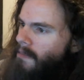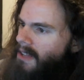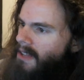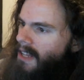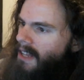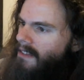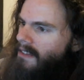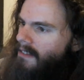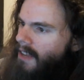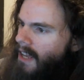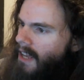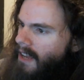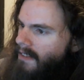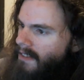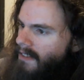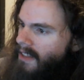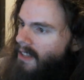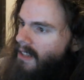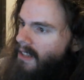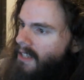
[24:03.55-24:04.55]
Bieletsky
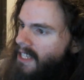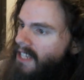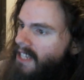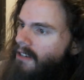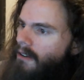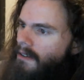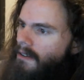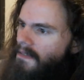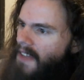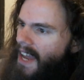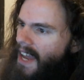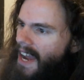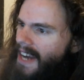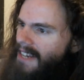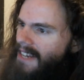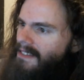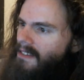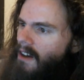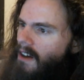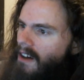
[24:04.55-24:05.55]
as the leader of the
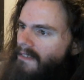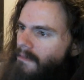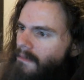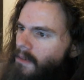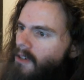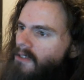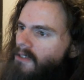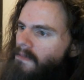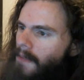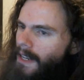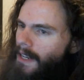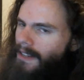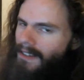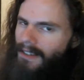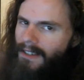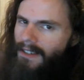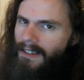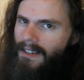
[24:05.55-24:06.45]
Azov movement.